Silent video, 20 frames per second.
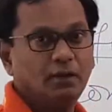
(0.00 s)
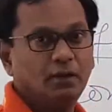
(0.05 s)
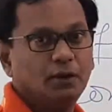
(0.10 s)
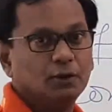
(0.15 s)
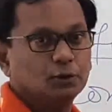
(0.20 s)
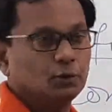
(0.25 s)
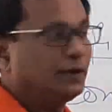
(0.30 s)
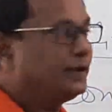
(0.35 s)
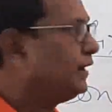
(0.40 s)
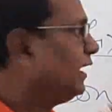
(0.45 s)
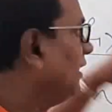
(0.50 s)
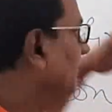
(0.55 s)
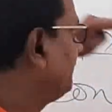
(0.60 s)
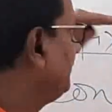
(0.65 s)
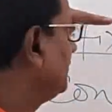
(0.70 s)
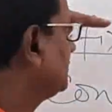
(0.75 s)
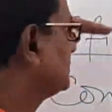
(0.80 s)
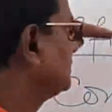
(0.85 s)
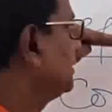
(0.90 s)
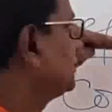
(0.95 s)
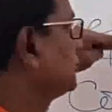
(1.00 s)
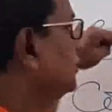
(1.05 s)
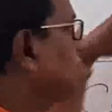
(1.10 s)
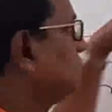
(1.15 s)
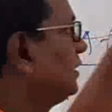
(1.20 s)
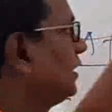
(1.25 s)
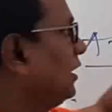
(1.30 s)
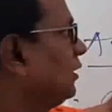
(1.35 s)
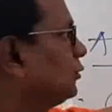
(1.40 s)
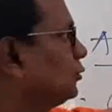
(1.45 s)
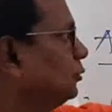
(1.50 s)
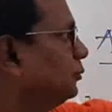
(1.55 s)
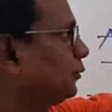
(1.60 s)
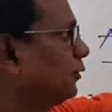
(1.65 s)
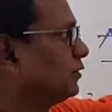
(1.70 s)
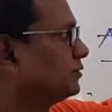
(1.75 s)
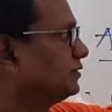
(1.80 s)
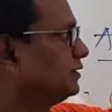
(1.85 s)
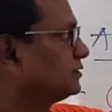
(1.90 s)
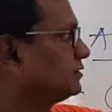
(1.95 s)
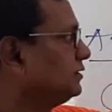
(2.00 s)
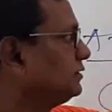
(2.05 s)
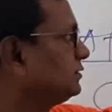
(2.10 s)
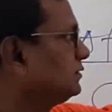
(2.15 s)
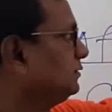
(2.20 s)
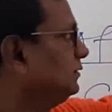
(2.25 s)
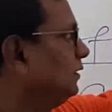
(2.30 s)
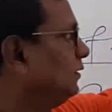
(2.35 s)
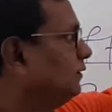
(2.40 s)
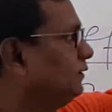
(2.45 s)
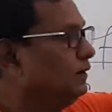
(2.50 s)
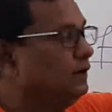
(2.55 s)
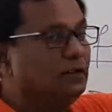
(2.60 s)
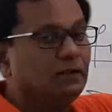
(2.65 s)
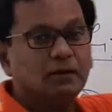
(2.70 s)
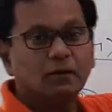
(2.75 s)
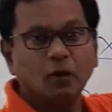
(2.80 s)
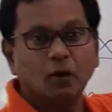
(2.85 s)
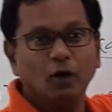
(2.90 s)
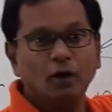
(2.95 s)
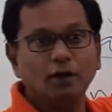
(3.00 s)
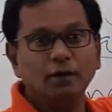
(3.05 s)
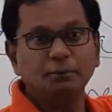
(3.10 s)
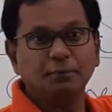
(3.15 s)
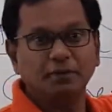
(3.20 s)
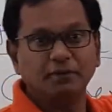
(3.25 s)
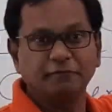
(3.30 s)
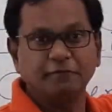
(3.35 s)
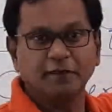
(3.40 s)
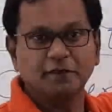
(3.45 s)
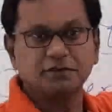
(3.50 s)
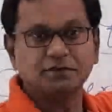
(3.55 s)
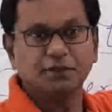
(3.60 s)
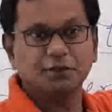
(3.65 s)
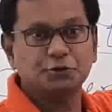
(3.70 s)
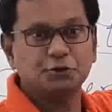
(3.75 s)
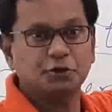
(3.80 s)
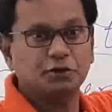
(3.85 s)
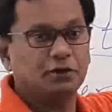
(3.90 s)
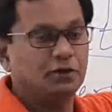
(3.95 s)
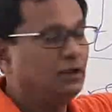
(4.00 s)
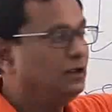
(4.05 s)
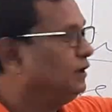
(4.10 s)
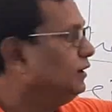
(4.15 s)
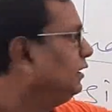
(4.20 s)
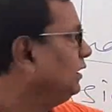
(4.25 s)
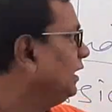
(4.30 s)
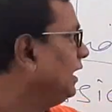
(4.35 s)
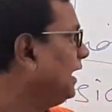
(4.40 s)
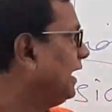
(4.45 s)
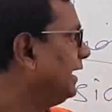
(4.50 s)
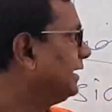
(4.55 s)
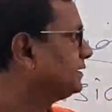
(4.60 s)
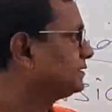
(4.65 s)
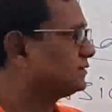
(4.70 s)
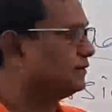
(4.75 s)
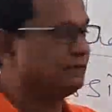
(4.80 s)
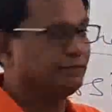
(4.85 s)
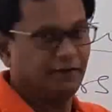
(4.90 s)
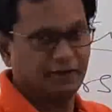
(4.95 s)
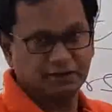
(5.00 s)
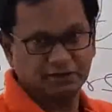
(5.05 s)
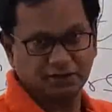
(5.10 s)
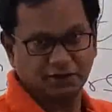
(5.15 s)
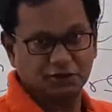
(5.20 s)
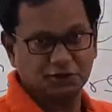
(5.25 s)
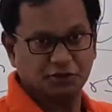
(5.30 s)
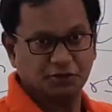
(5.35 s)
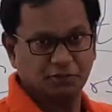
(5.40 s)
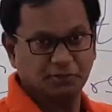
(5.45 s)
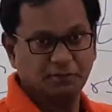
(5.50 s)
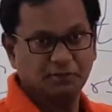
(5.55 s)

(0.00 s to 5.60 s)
So in affixation there are two processes called prefixation and suffixation.